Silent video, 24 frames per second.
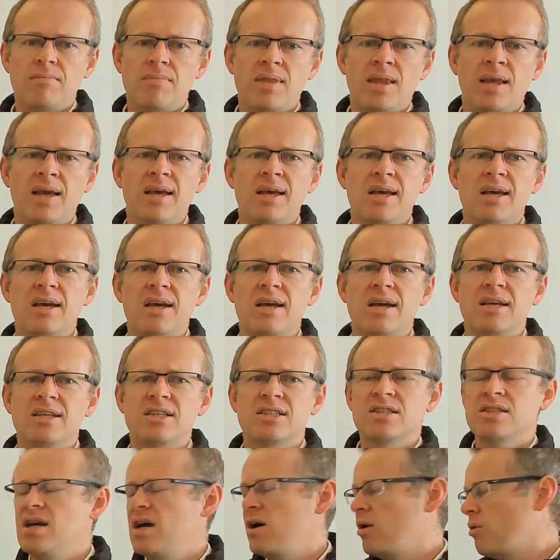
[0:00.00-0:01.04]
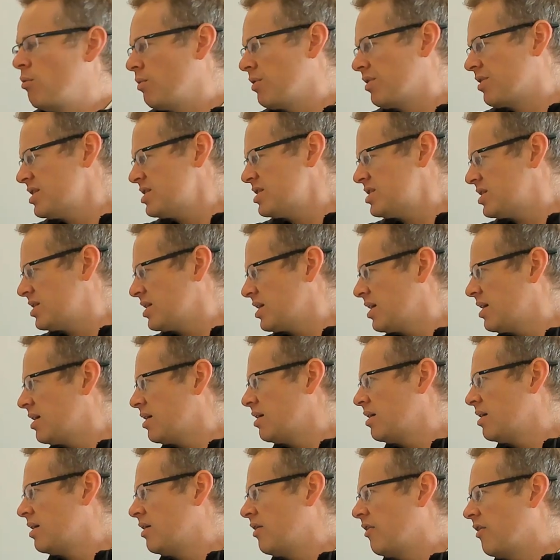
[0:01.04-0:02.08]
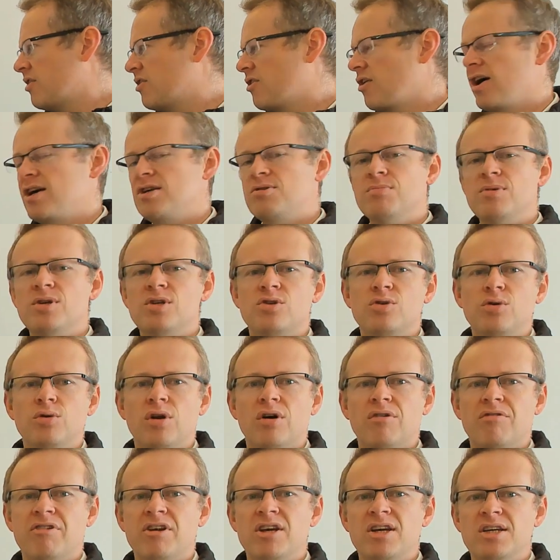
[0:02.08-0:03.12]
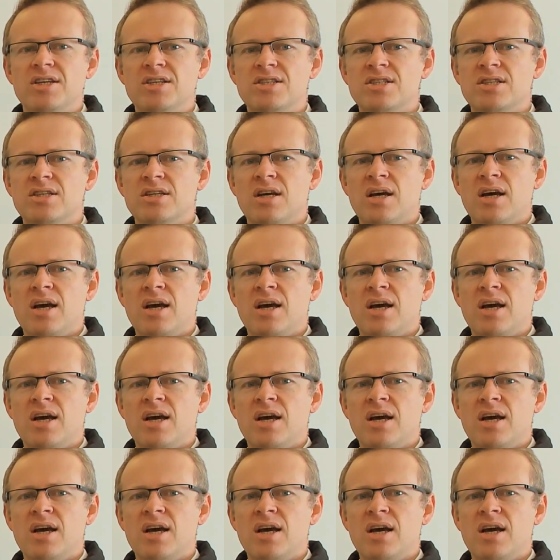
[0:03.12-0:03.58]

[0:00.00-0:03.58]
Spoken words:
is, with this retracement tool of his,